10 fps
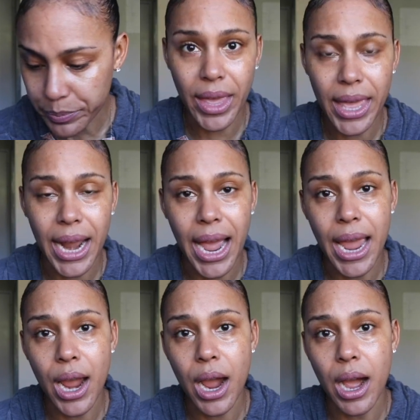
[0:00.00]
Then
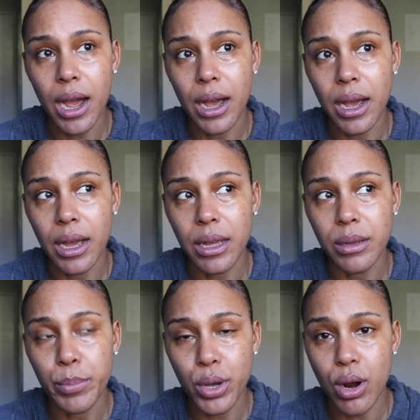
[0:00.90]
I
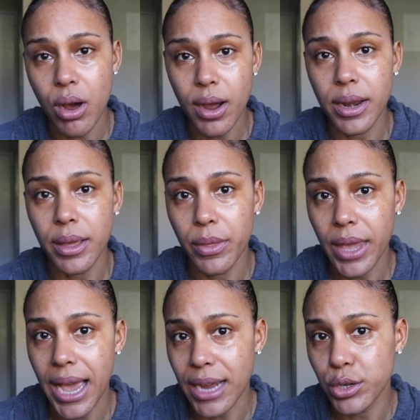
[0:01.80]
put on
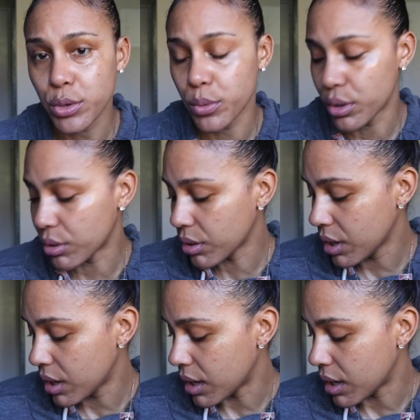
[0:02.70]
the actual